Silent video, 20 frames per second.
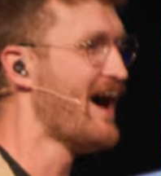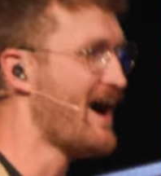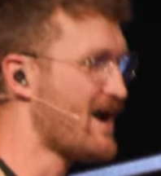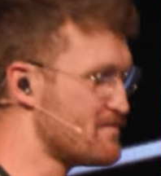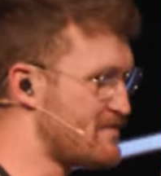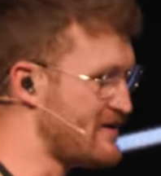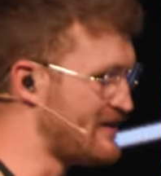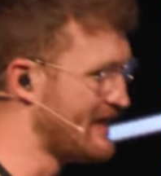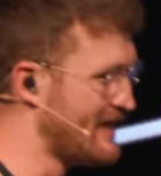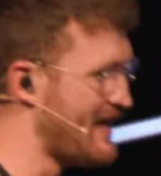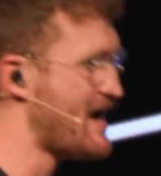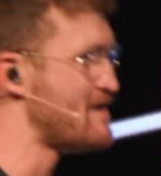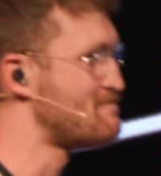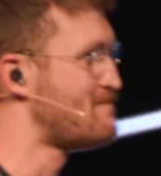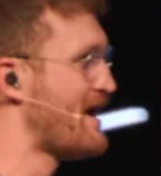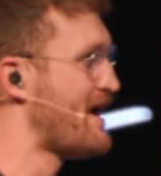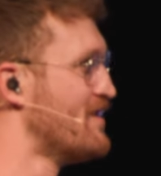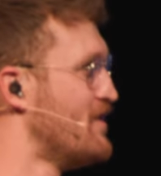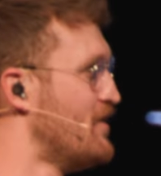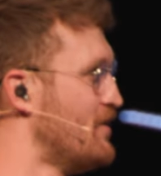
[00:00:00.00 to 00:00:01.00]
to be led
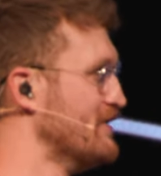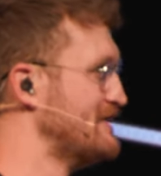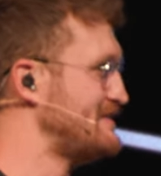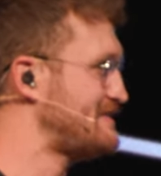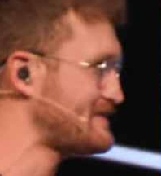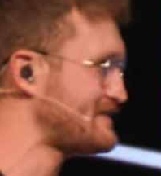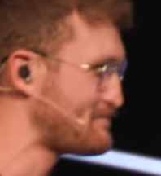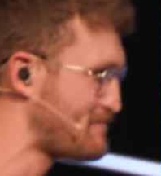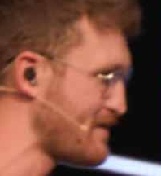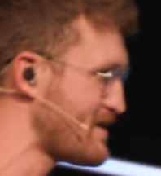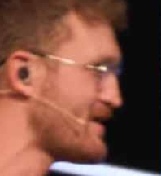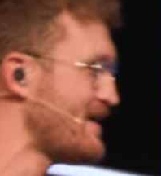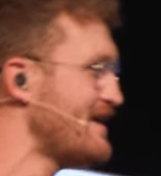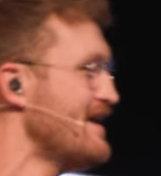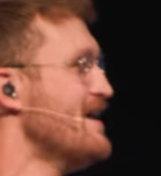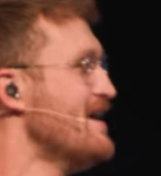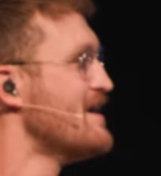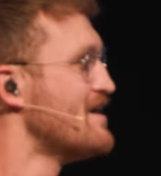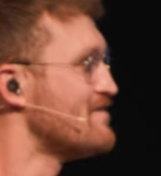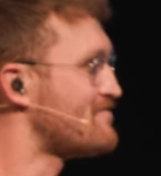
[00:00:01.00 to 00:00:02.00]
by the Holy Spirit.
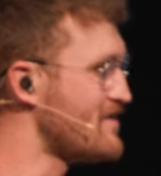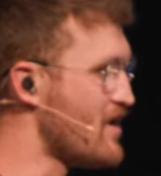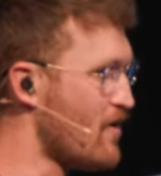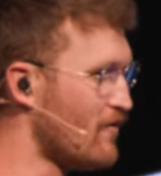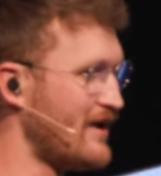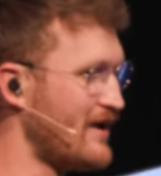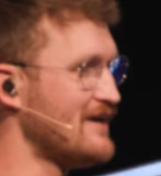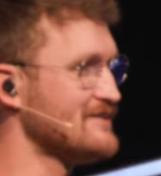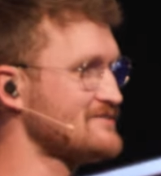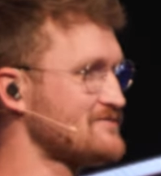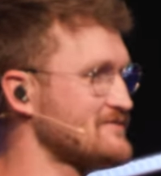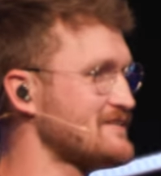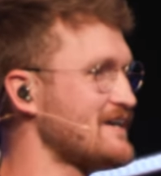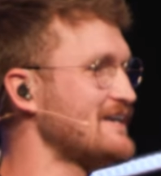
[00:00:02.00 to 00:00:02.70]
If no one else was going to